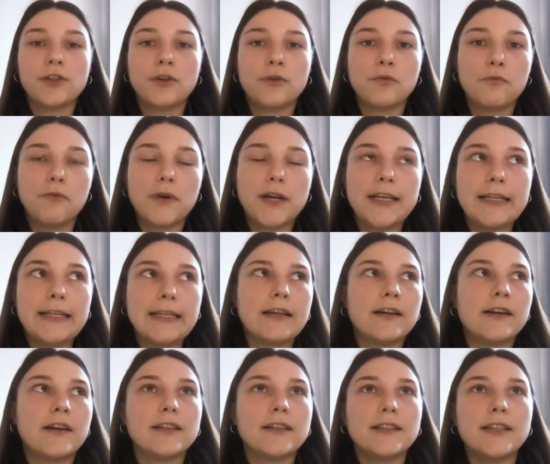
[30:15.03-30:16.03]
So when
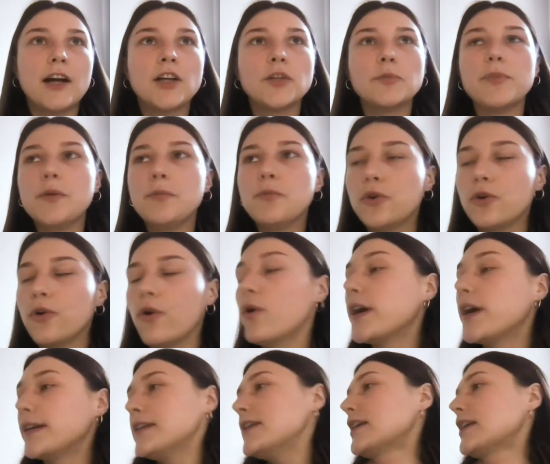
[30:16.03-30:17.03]
the young people,
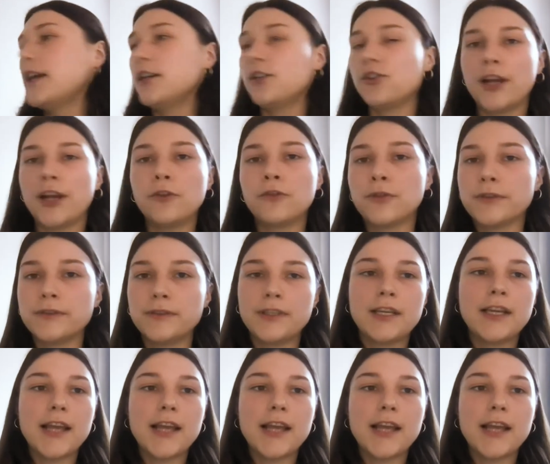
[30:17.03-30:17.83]
or in general,